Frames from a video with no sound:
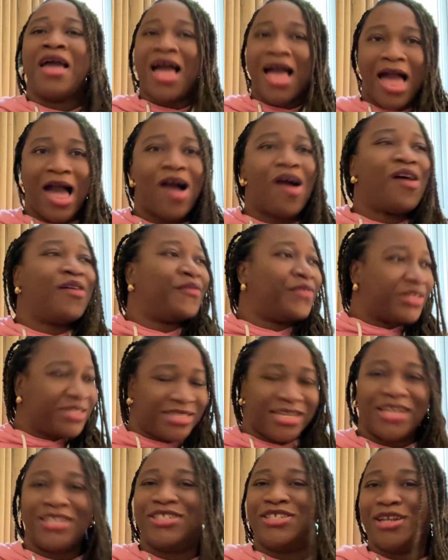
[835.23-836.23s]
Our
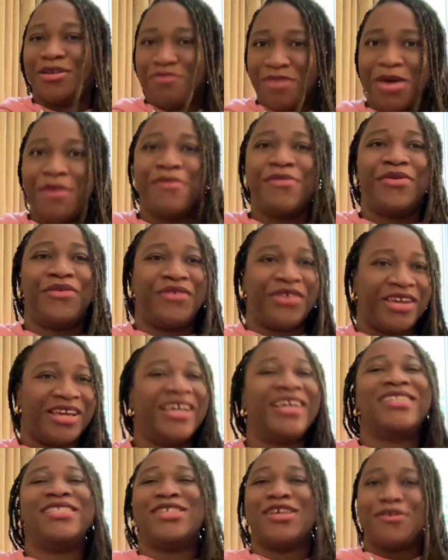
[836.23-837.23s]
retention memory
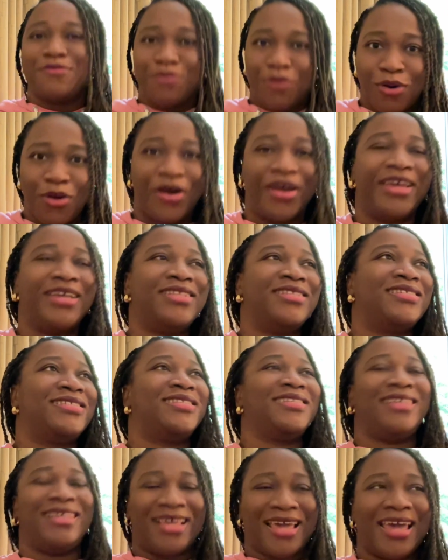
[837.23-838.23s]
is on point.
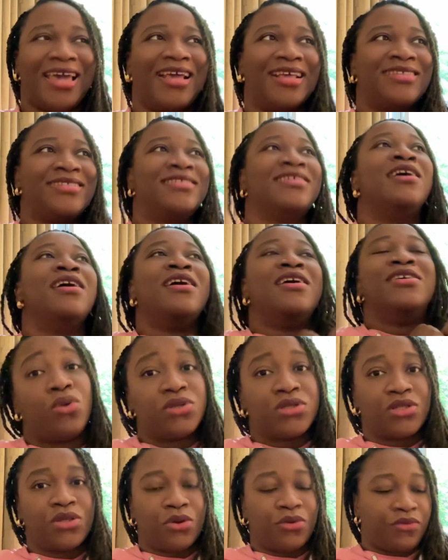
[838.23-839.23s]
Yes.
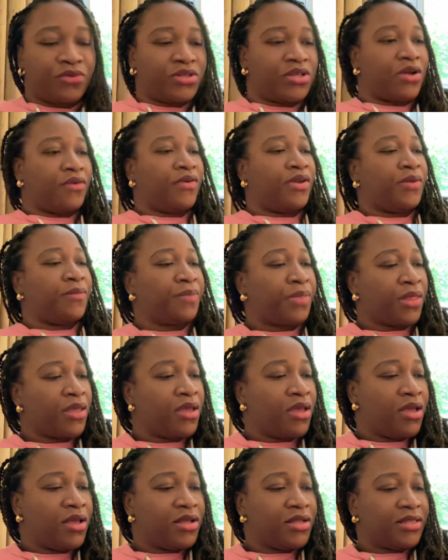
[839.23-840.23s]
Also, sorry,
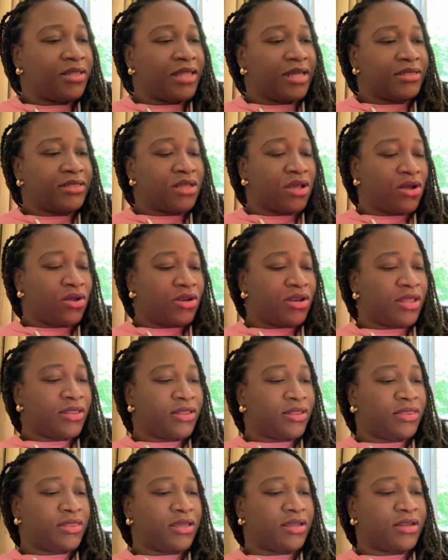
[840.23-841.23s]
there's another
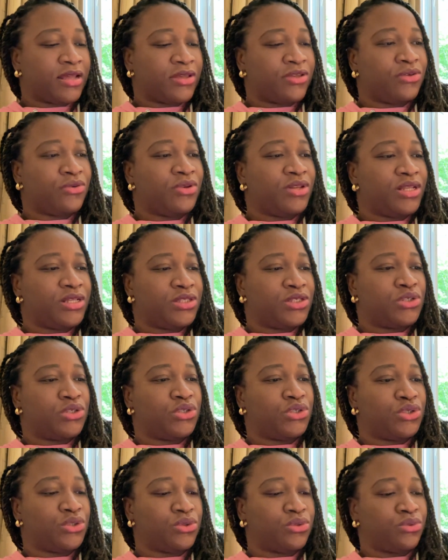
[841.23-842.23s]
thing that you need to
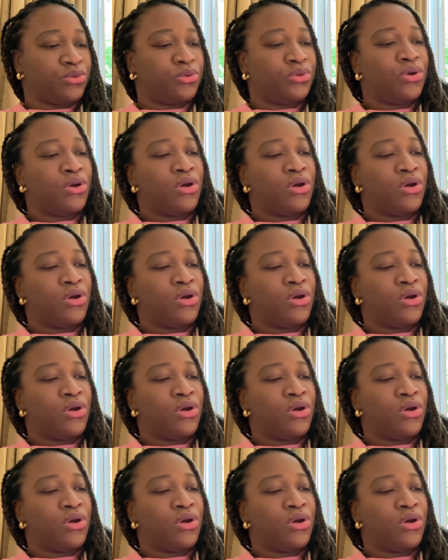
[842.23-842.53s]
do.